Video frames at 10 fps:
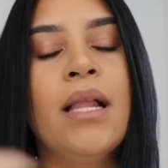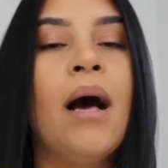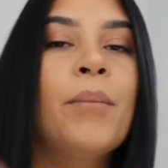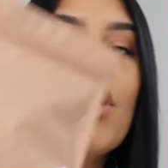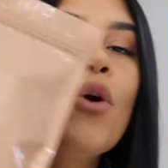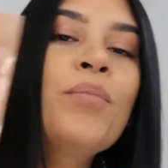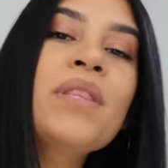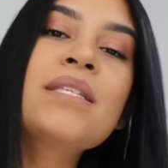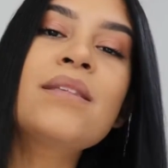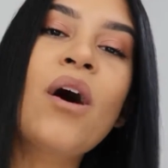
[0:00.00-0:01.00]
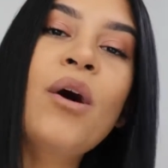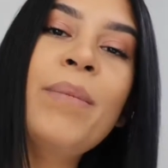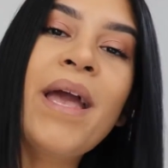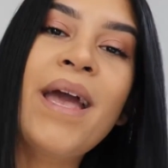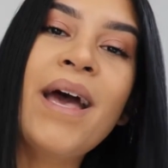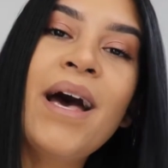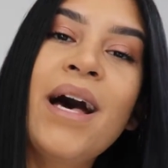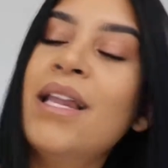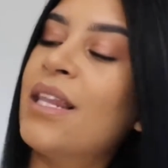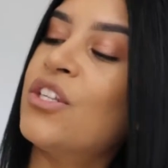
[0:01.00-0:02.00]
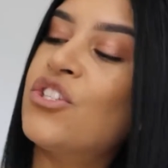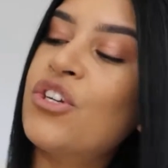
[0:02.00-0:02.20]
yeah, I'm gonna open this up and let's